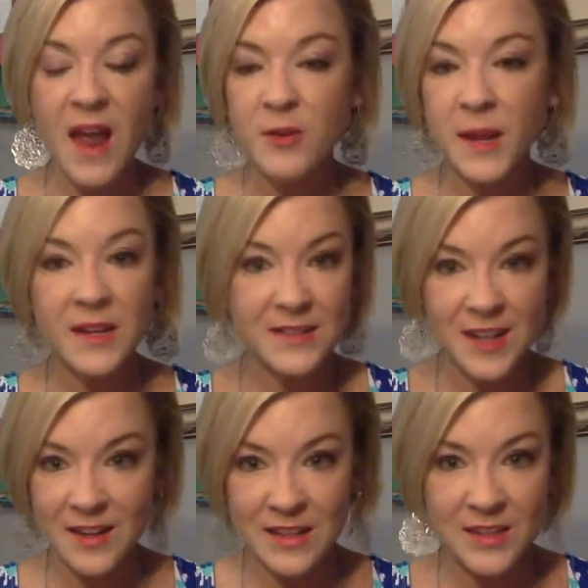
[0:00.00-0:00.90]
Everybody does
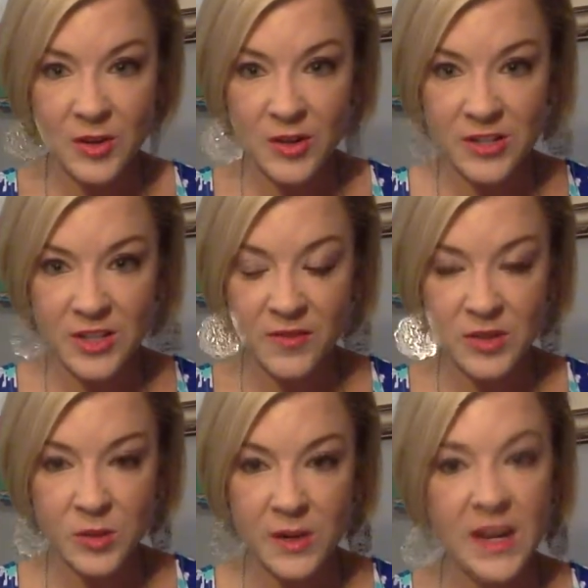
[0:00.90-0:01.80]
not need the largest
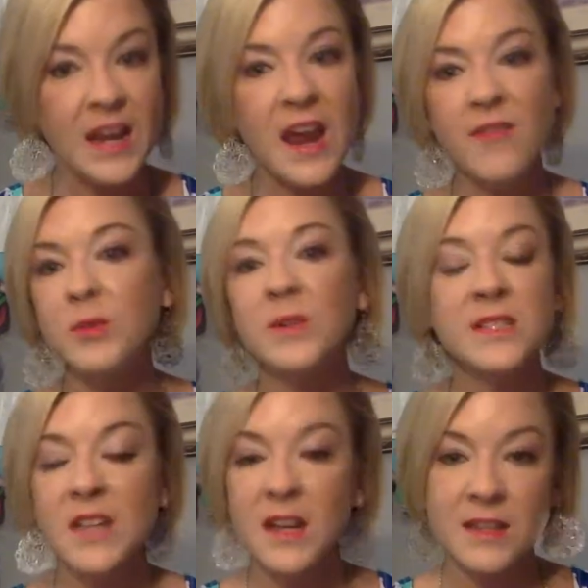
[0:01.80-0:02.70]
inventory, and everyone
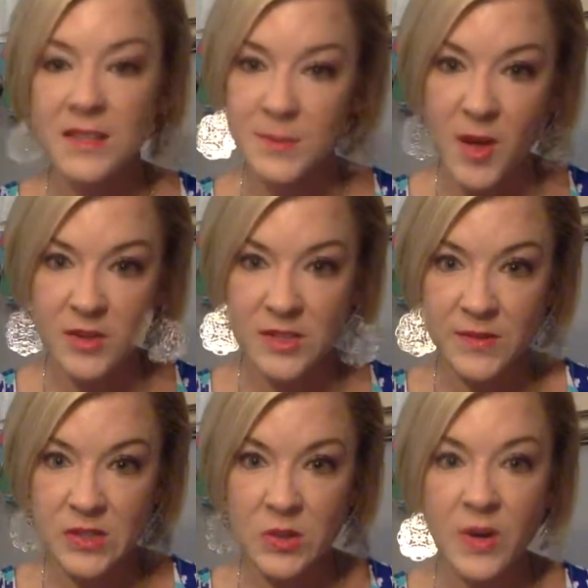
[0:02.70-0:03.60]
does not need the smallest
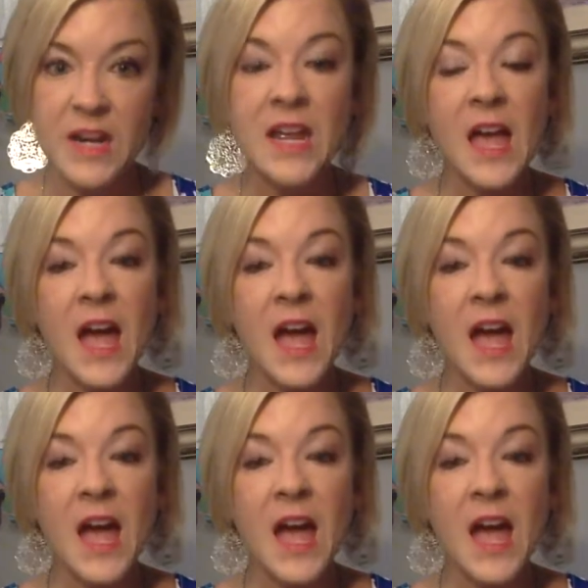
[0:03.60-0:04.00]
inventory.